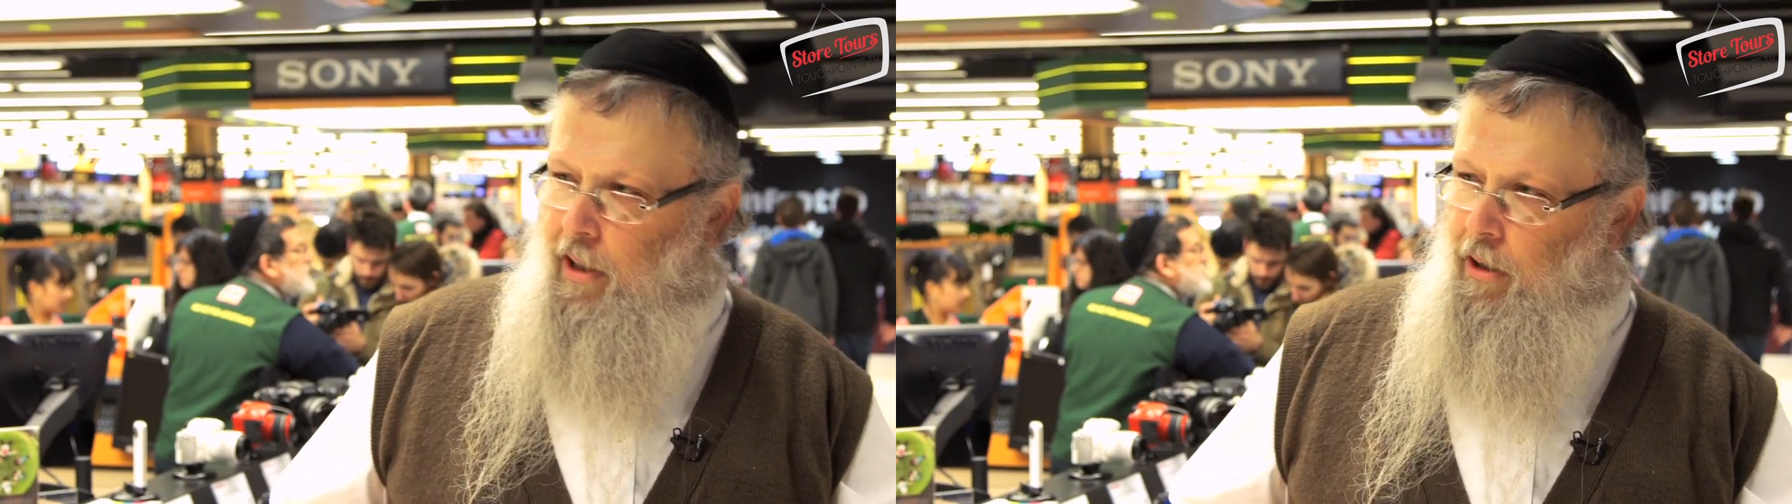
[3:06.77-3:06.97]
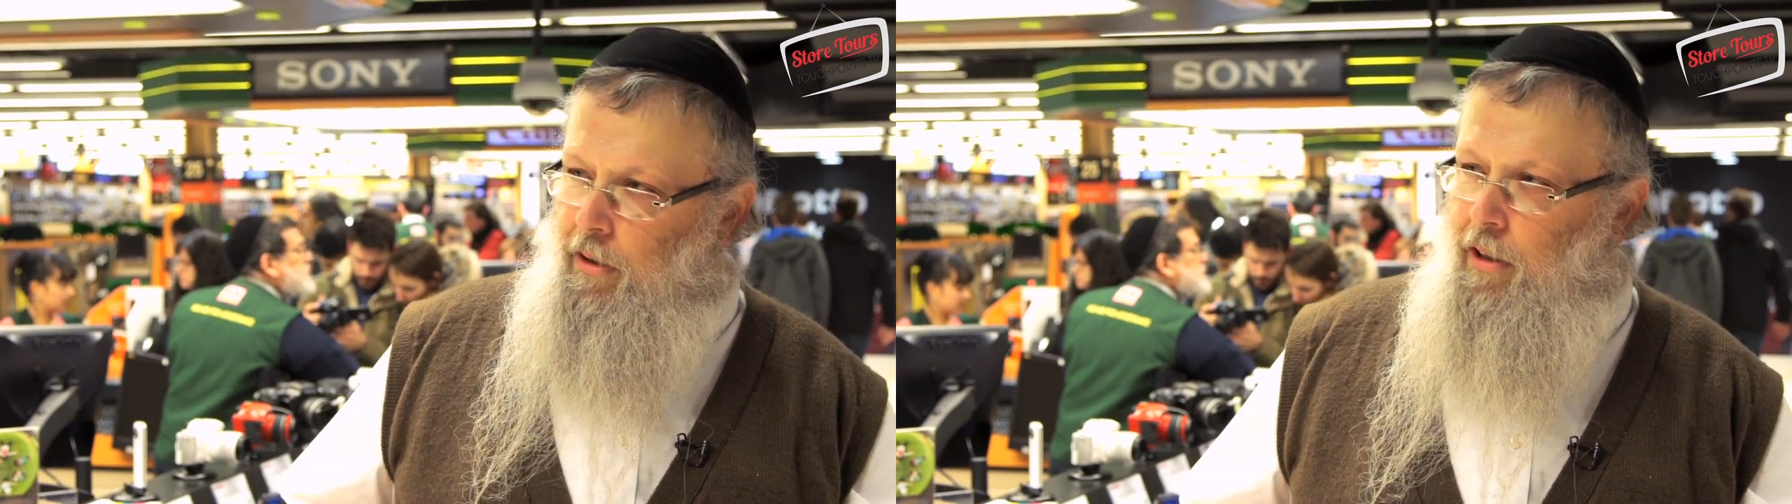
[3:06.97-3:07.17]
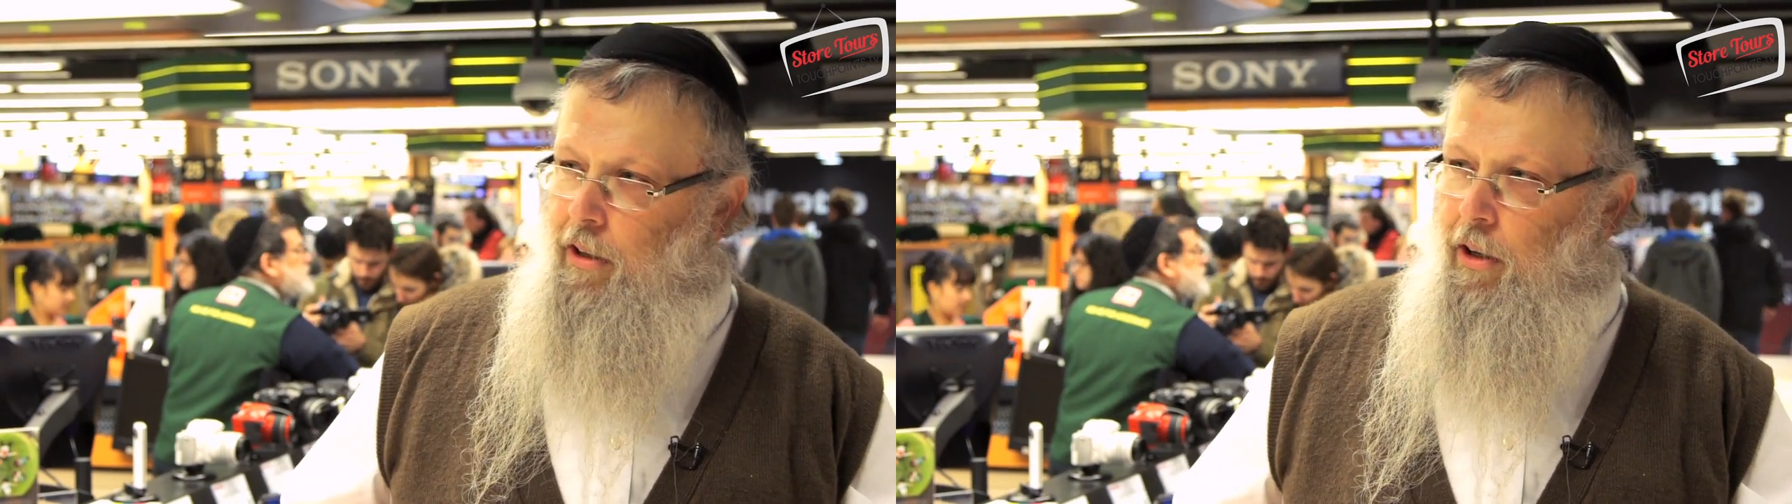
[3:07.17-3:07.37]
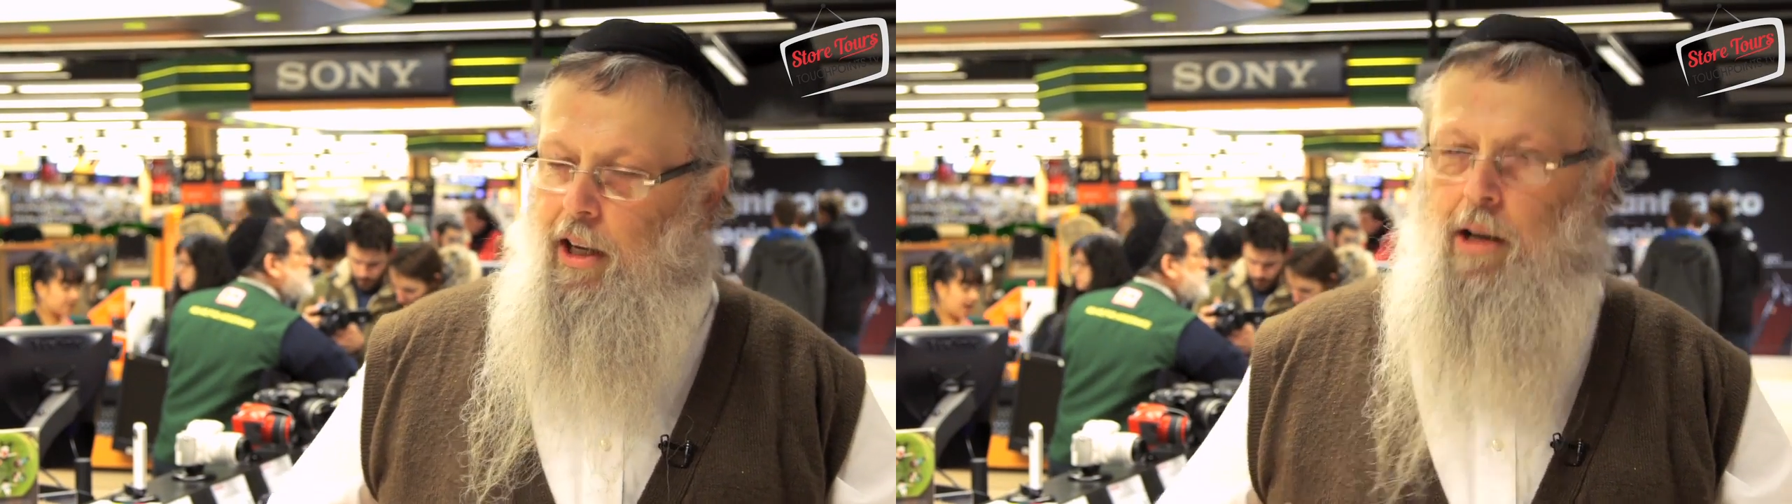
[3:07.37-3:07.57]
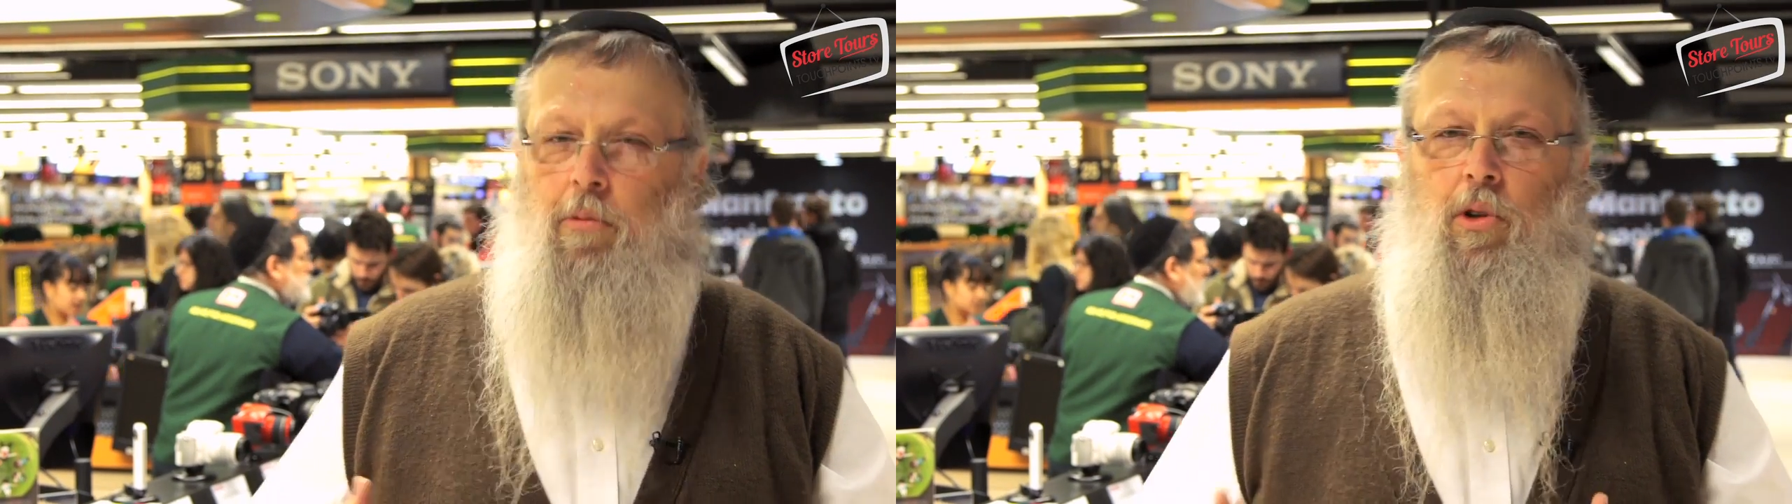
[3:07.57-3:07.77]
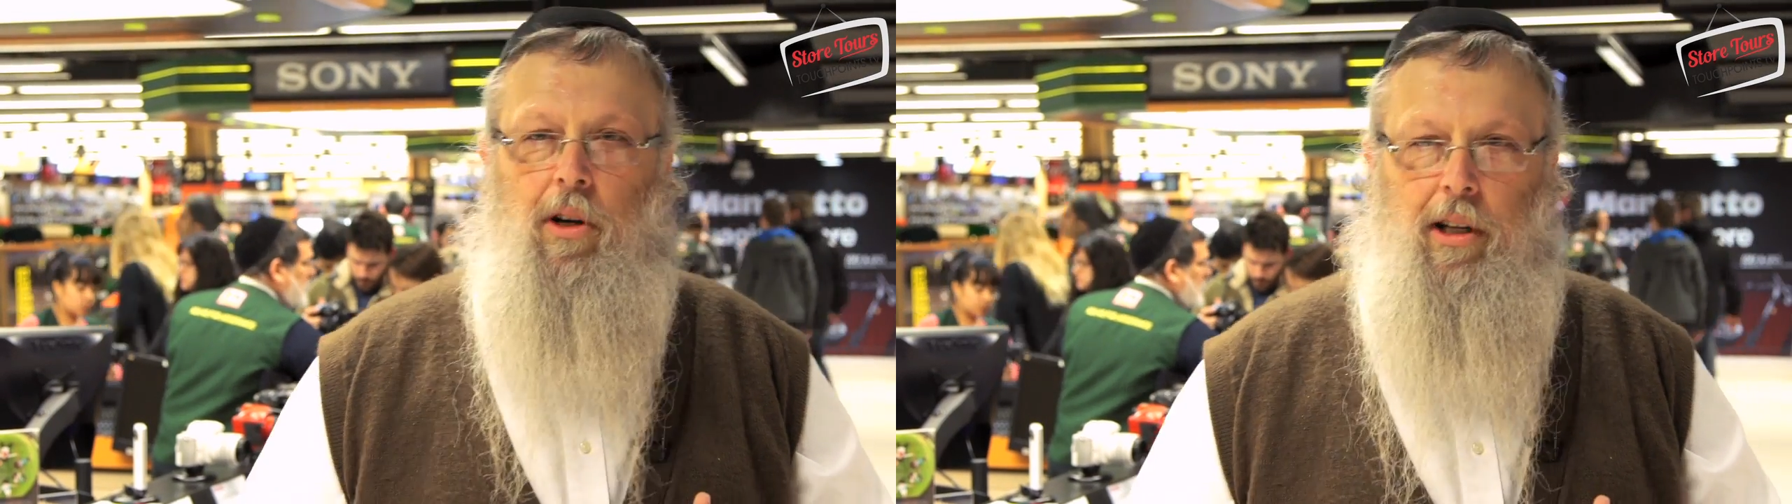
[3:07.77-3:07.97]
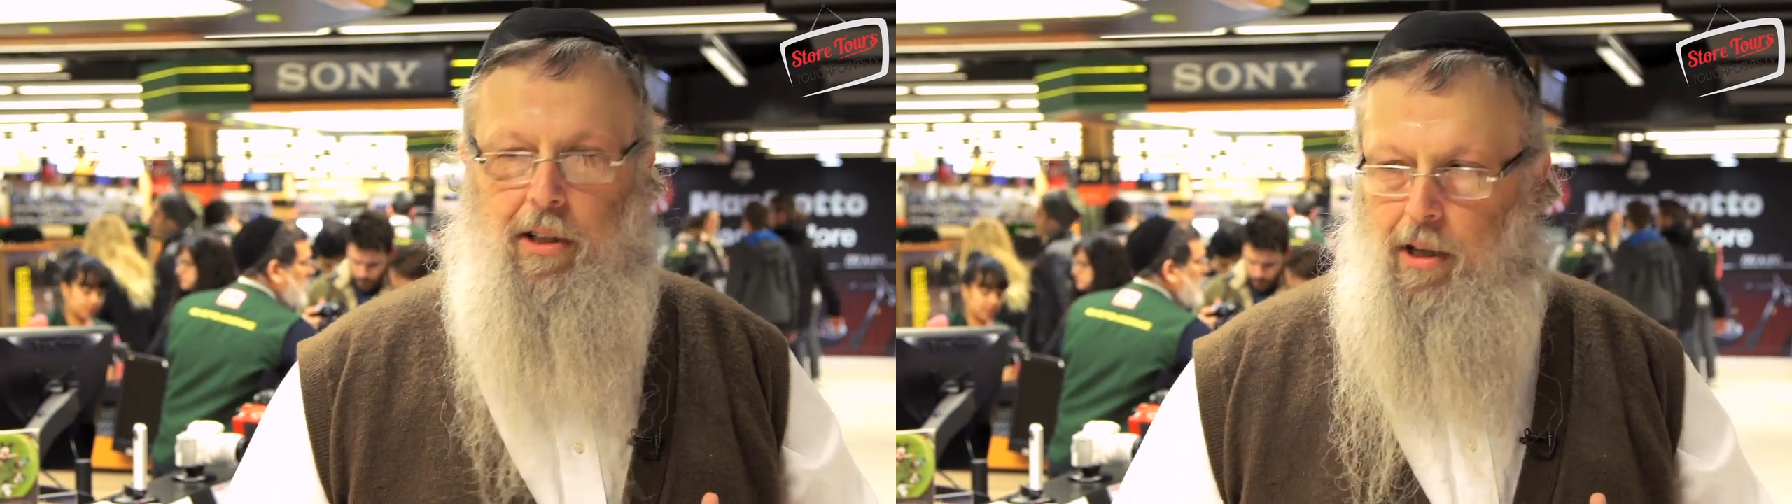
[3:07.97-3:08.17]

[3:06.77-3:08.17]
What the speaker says: guilty. Like I'm talking to